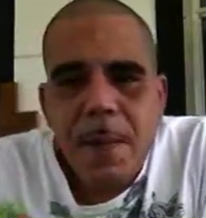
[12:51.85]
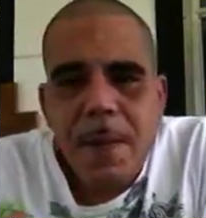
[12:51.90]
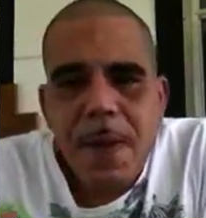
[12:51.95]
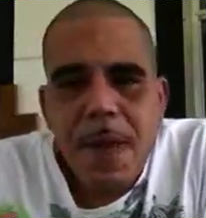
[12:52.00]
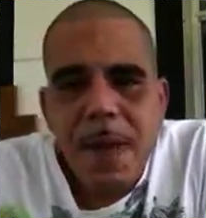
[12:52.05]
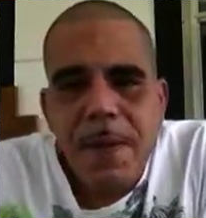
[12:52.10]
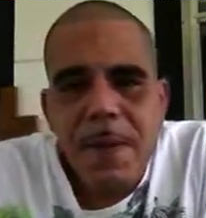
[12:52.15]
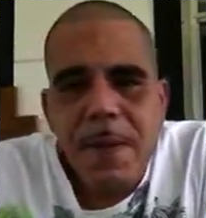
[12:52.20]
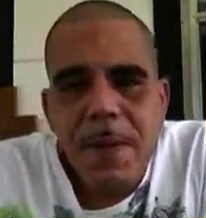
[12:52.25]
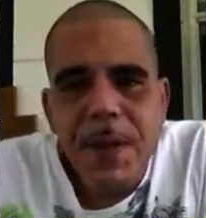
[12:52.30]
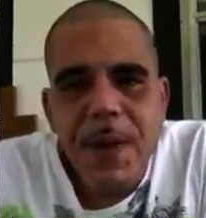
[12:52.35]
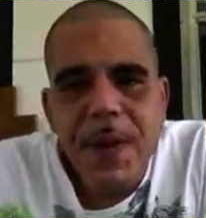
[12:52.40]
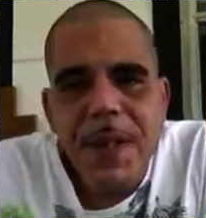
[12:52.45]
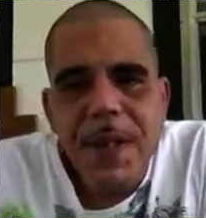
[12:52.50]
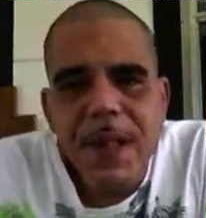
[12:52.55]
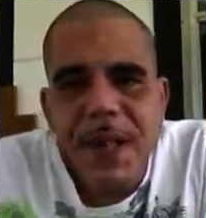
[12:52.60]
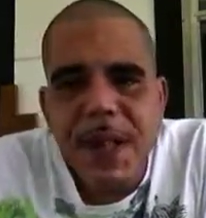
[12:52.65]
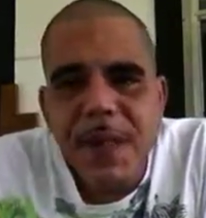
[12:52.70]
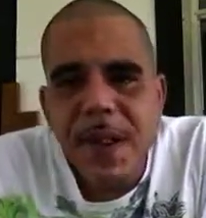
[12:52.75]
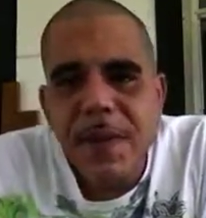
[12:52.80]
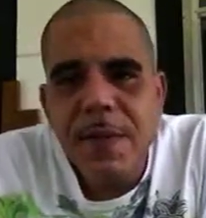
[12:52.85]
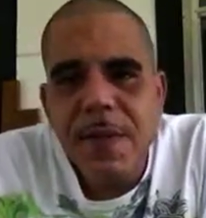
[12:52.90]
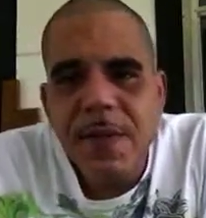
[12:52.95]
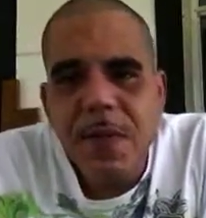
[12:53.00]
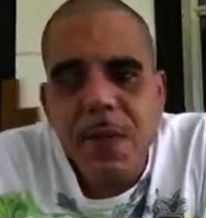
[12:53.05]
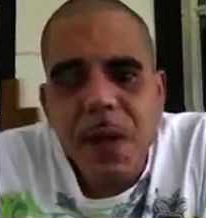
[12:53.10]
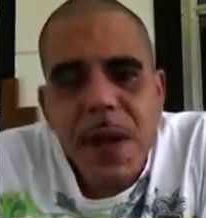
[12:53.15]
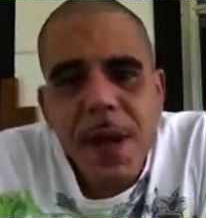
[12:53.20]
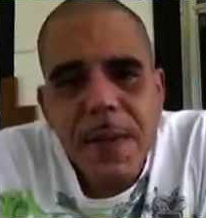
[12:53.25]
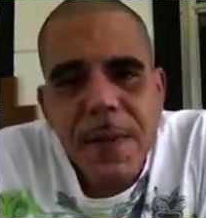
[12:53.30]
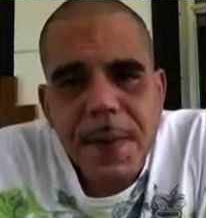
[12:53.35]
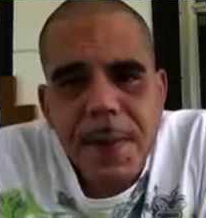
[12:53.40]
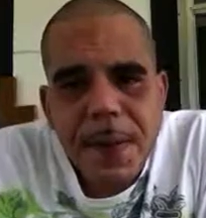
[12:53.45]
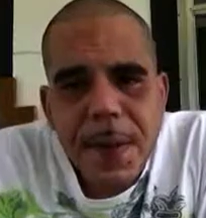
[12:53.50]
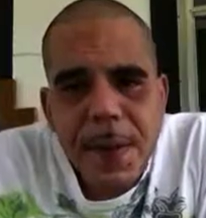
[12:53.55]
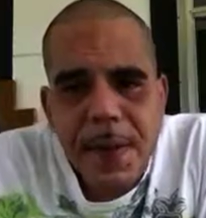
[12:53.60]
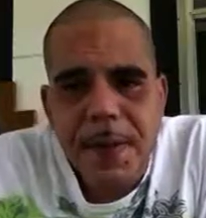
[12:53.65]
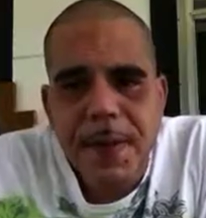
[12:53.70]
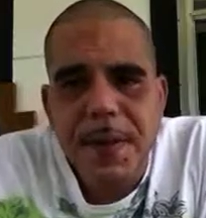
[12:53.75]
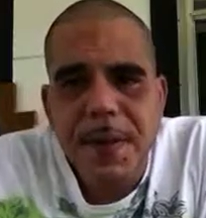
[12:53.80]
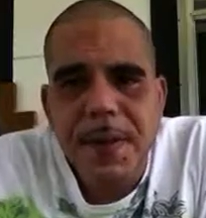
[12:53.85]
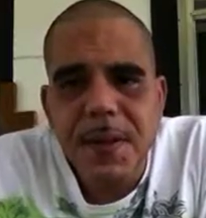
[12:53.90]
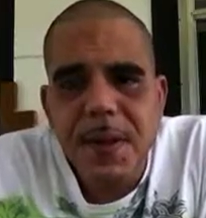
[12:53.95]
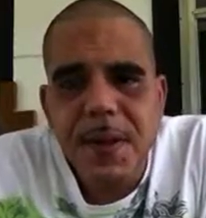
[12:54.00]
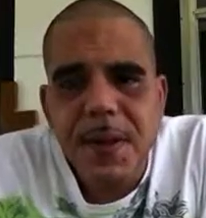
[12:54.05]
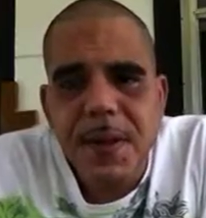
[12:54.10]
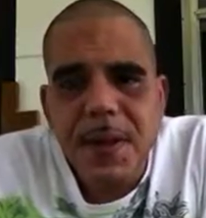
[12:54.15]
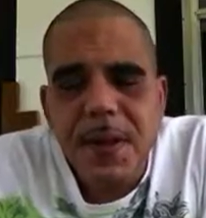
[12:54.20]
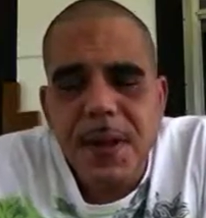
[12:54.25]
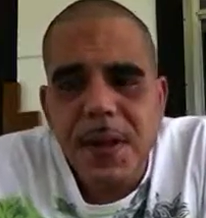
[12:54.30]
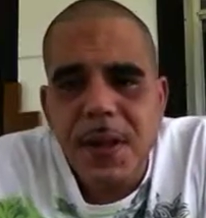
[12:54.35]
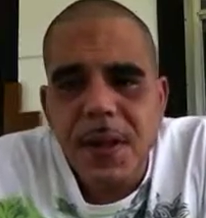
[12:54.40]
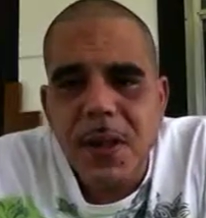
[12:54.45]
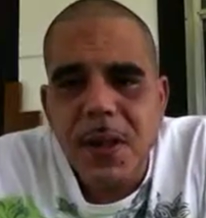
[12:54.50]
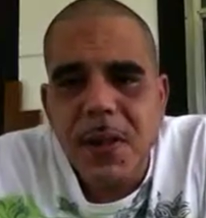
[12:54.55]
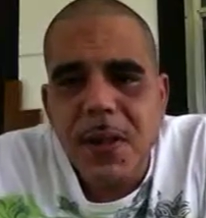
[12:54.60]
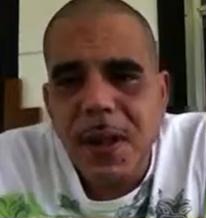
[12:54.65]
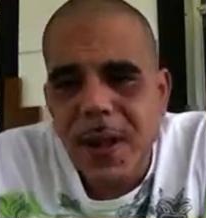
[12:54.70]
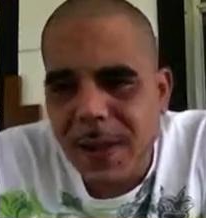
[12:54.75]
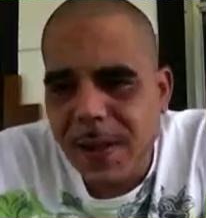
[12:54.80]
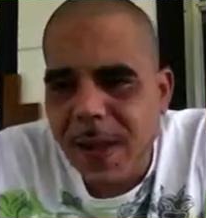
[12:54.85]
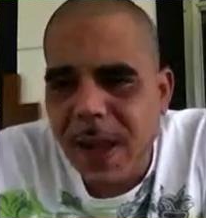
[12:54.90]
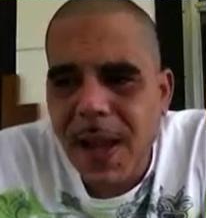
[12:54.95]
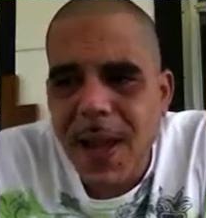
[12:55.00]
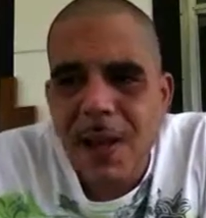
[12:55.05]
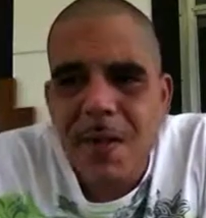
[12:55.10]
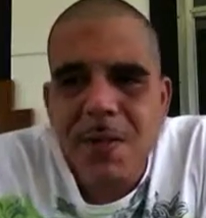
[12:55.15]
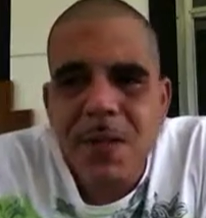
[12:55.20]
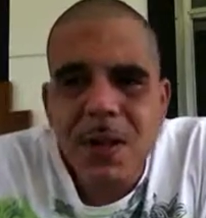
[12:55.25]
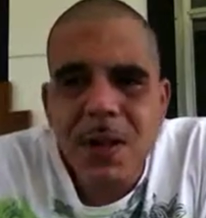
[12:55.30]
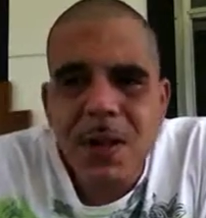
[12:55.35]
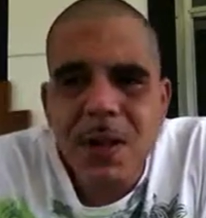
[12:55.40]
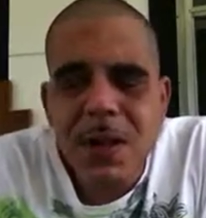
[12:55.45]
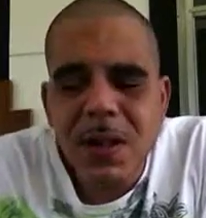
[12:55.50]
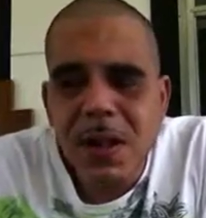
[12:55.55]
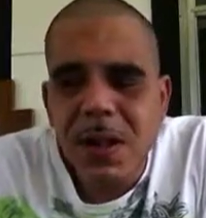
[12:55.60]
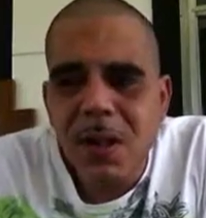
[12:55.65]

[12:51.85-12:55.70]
be free to give it away for nothing. And that would